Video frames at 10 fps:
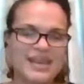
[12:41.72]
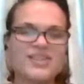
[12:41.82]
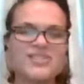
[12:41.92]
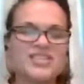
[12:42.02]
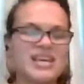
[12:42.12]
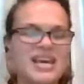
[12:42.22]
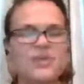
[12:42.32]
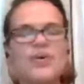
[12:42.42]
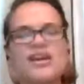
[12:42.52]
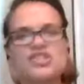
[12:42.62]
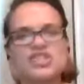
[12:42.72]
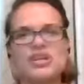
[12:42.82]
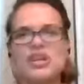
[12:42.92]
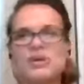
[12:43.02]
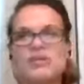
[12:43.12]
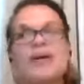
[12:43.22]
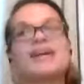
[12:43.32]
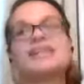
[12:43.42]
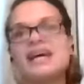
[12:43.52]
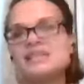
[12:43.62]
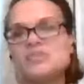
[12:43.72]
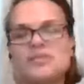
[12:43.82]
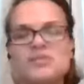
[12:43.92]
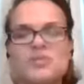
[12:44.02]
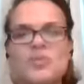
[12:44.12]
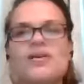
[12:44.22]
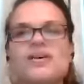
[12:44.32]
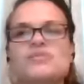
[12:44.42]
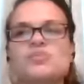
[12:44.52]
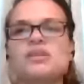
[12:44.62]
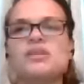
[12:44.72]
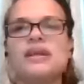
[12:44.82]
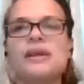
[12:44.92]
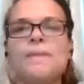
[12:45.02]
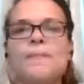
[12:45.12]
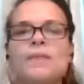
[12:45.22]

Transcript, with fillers: so that's kind of what i journey with my clients with as well is really